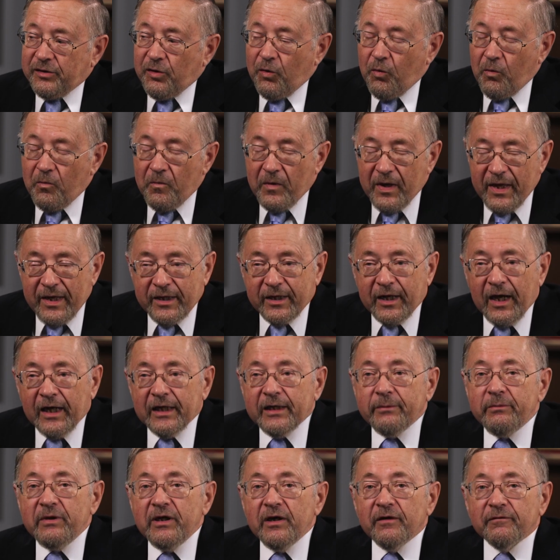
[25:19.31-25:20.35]
The
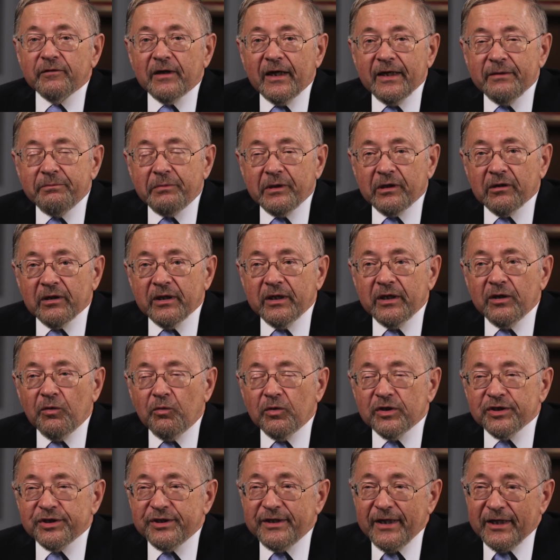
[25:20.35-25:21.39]
economy of Liberia
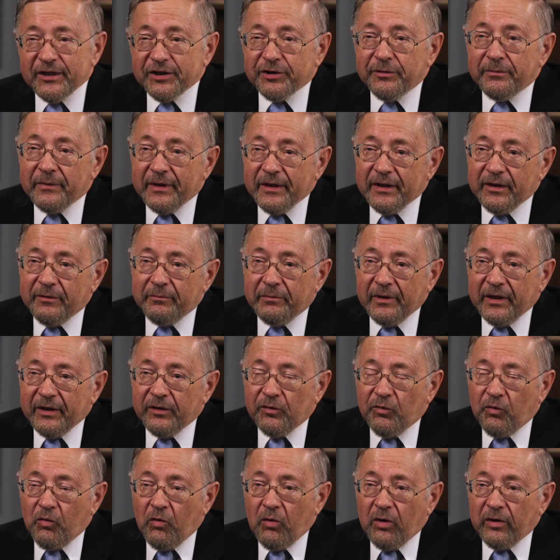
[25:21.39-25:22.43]
was decimated by
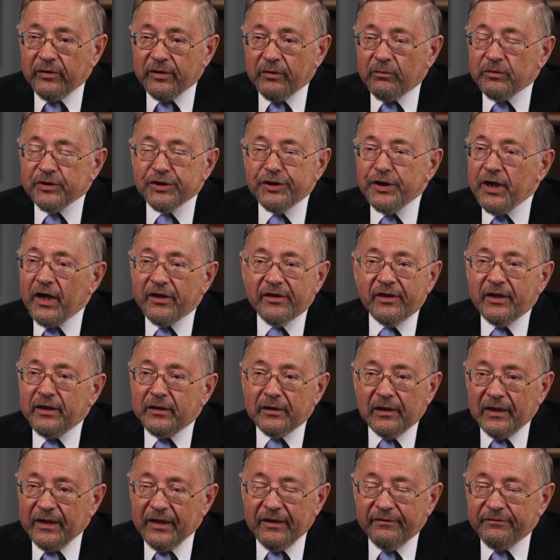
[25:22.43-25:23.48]
the war. There was
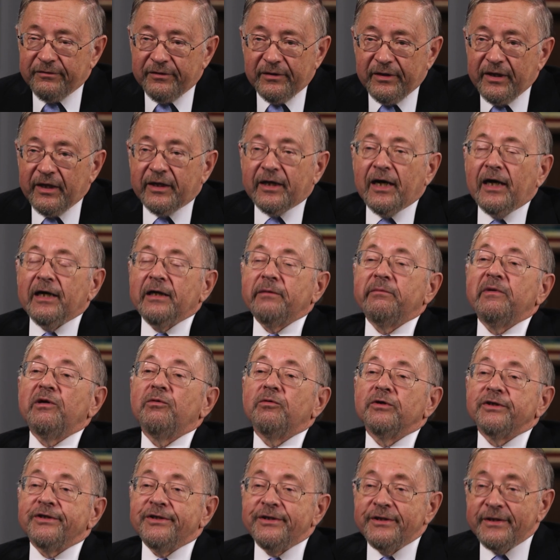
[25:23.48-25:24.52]
nothing left. The economy
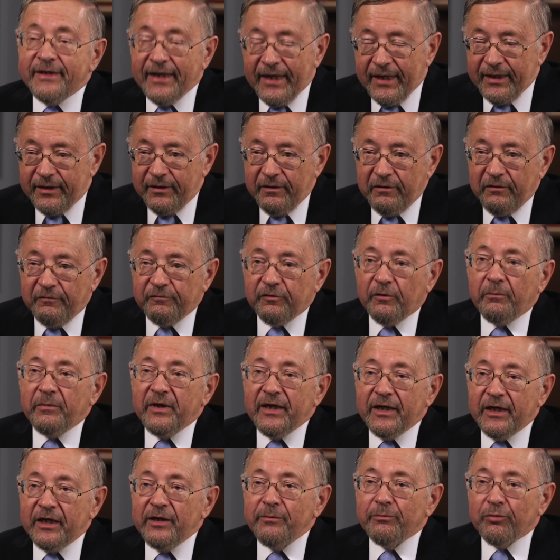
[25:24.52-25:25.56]
was dead from
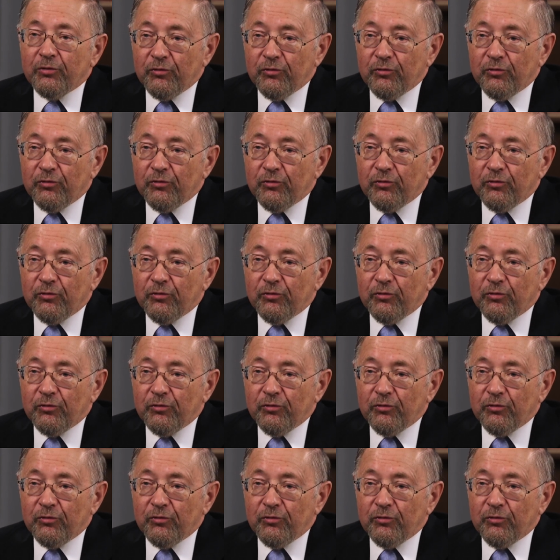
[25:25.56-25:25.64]
any